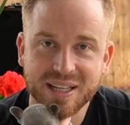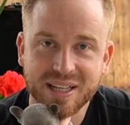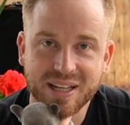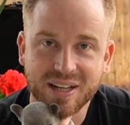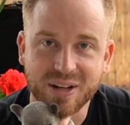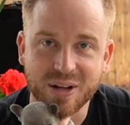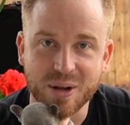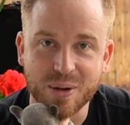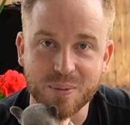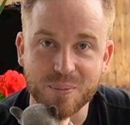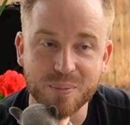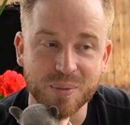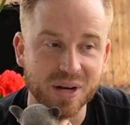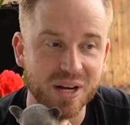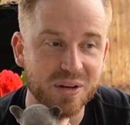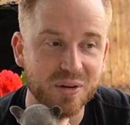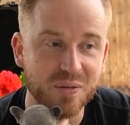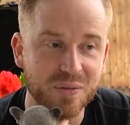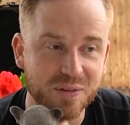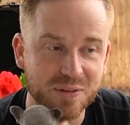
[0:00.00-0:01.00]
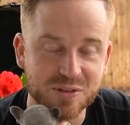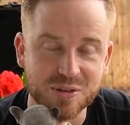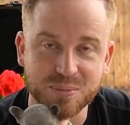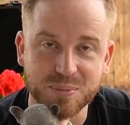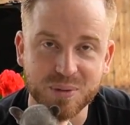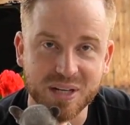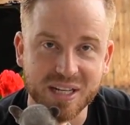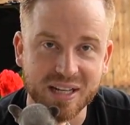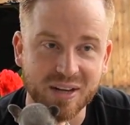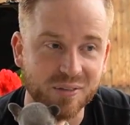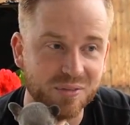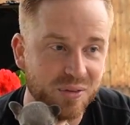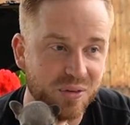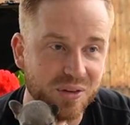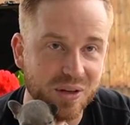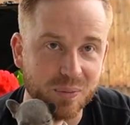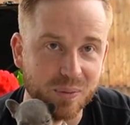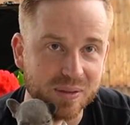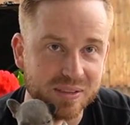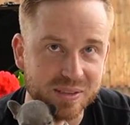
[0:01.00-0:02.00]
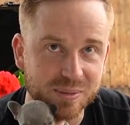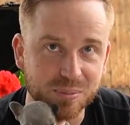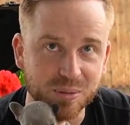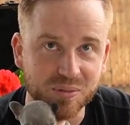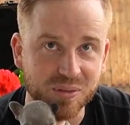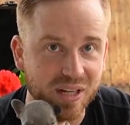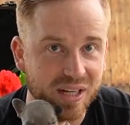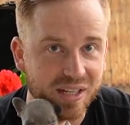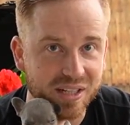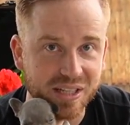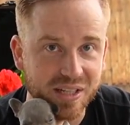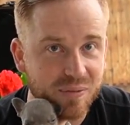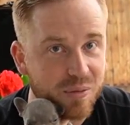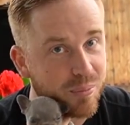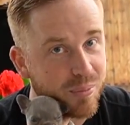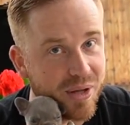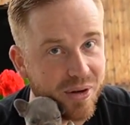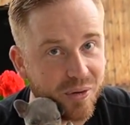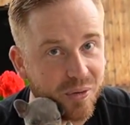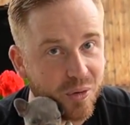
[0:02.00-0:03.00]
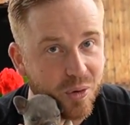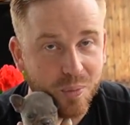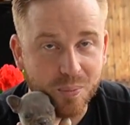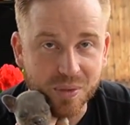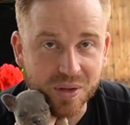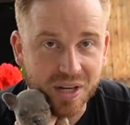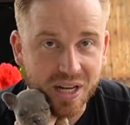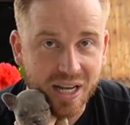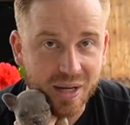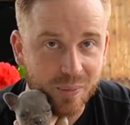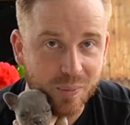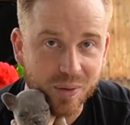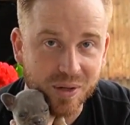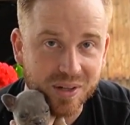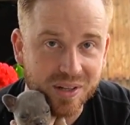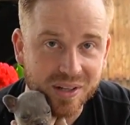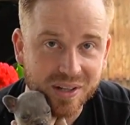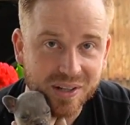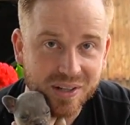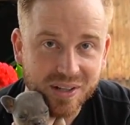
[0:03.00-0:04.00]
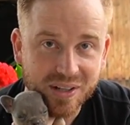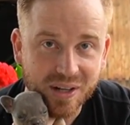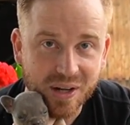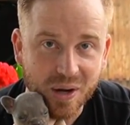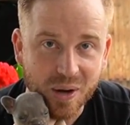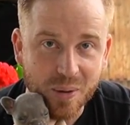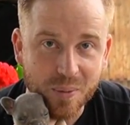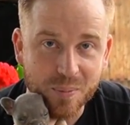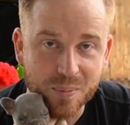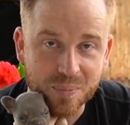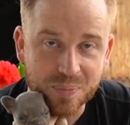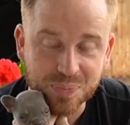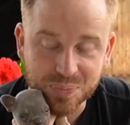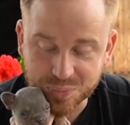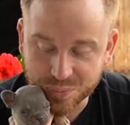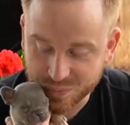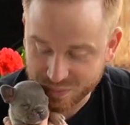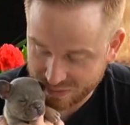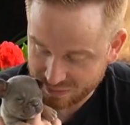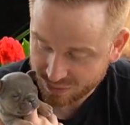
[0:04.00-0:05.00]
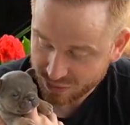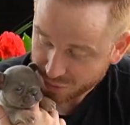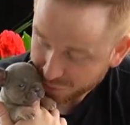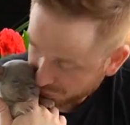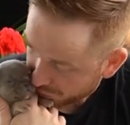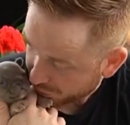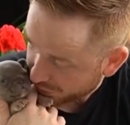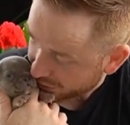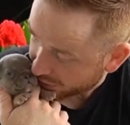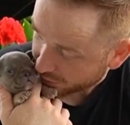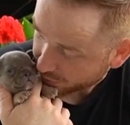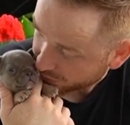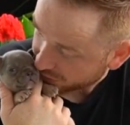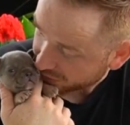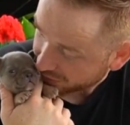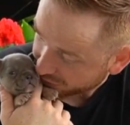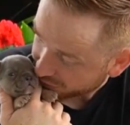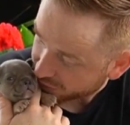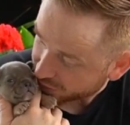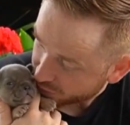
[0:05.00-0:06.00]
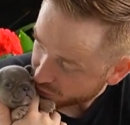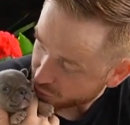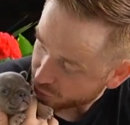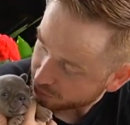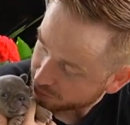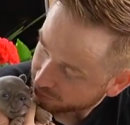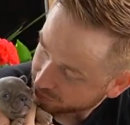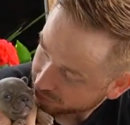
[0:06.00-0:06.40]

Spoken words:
But I know there's somebody out there that wants to provide an even better home than I would. Even though you'd get a really good home